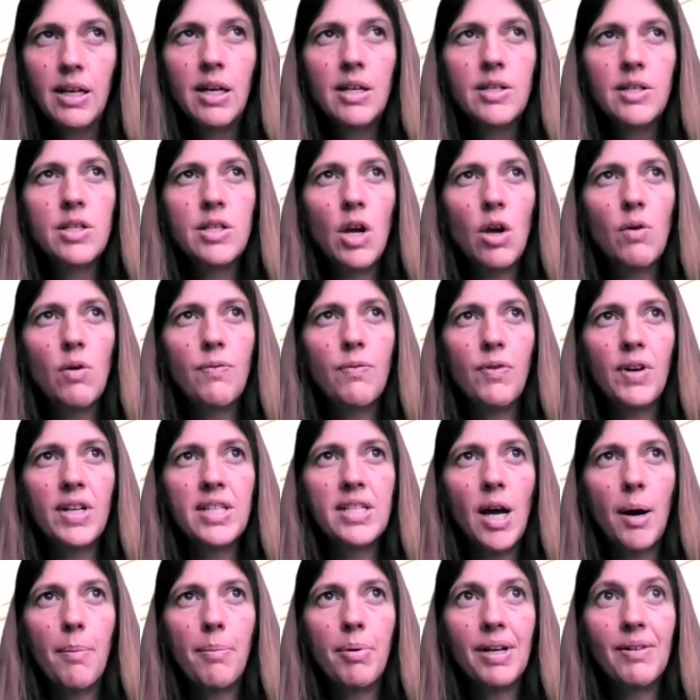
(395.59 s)
So, for
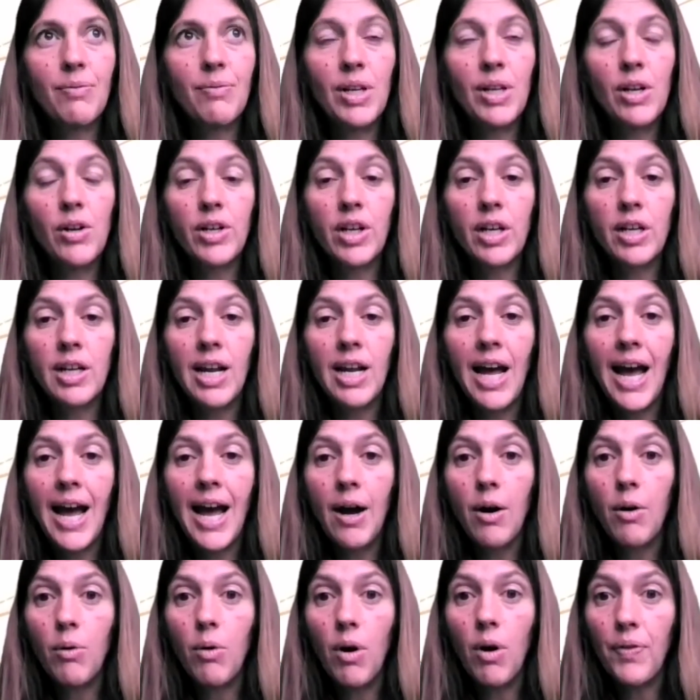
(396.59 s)
example, if we look at
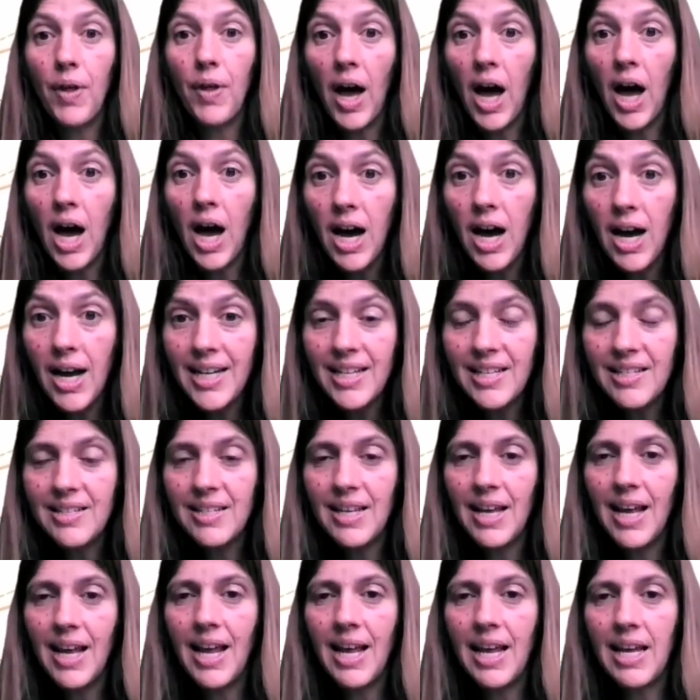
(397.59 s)
how the eyes
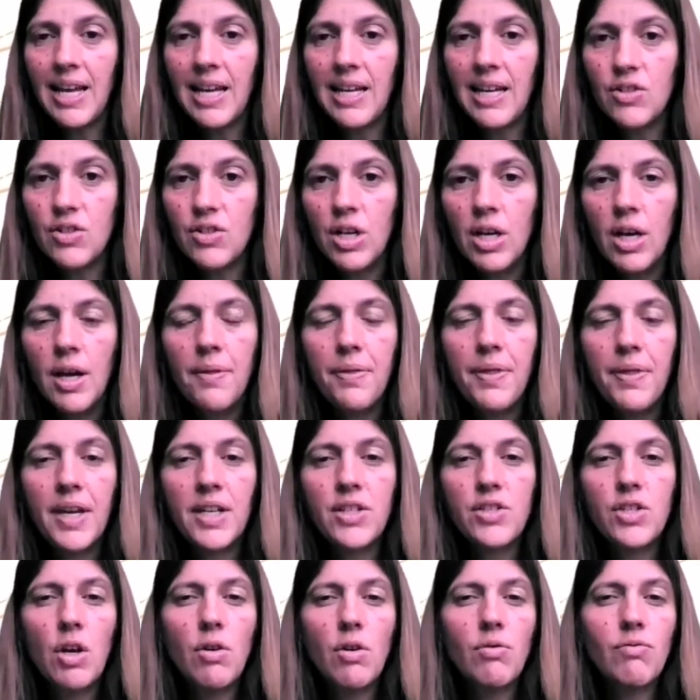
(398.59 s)
age, they
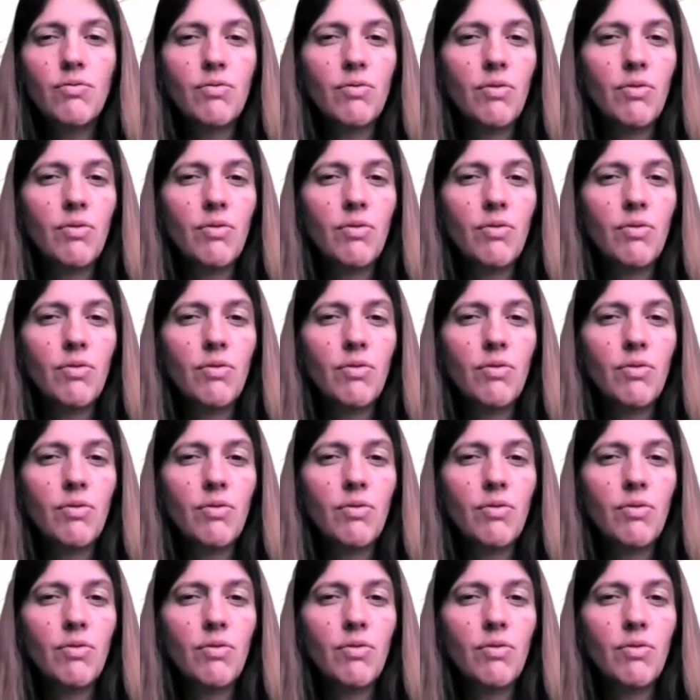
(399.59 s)
don't